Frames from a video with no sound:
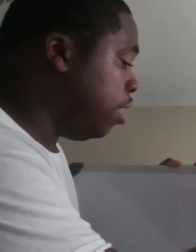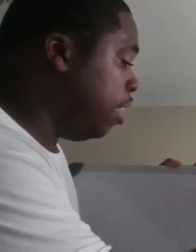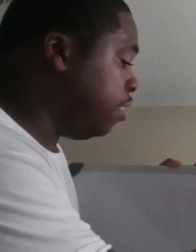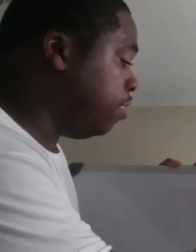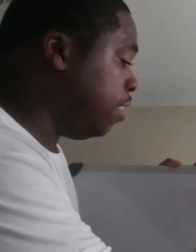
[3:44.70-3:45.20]

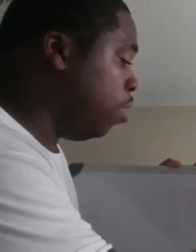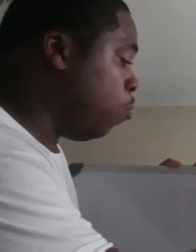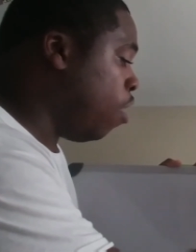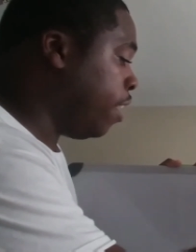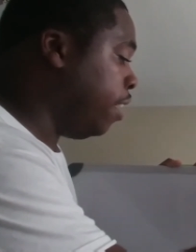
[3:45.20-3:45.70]
Let's just say the
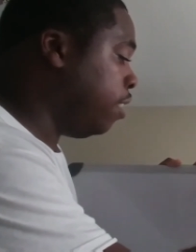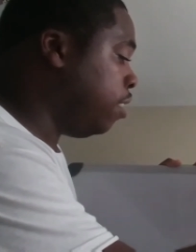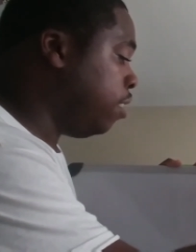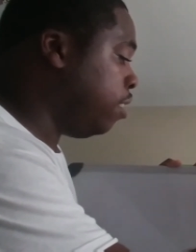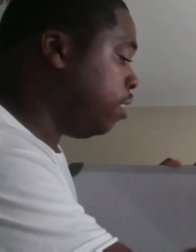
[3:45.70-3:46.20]
market
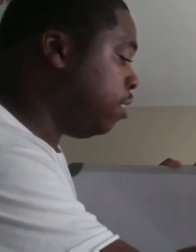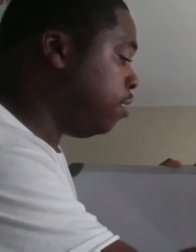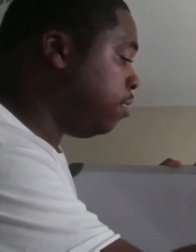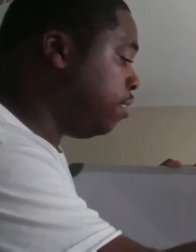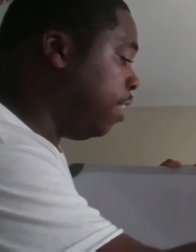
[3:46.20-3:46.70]

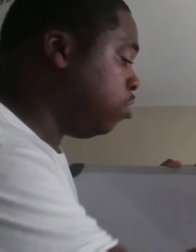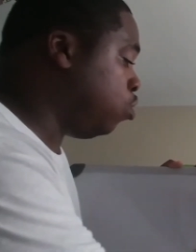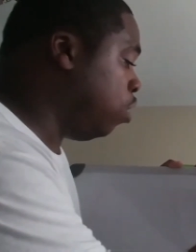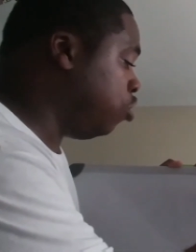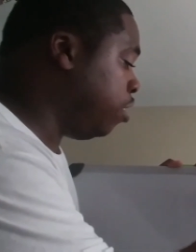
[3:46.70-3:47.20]
says
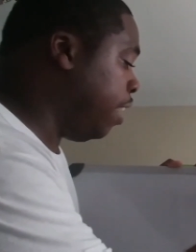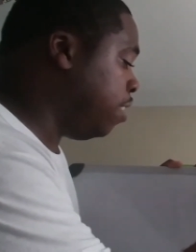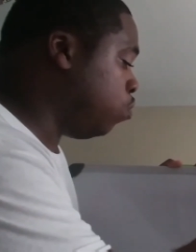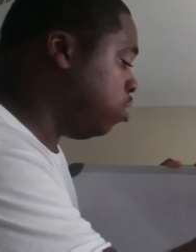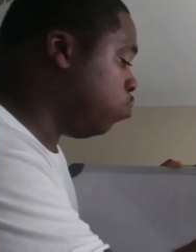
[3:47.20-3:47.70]
200K
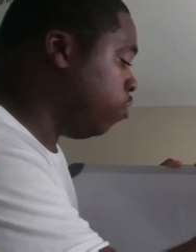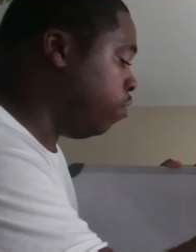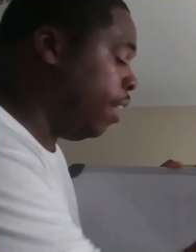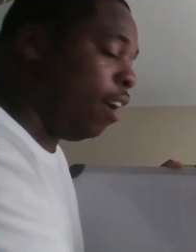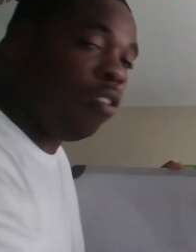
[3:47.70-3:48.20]
is what it's worth now,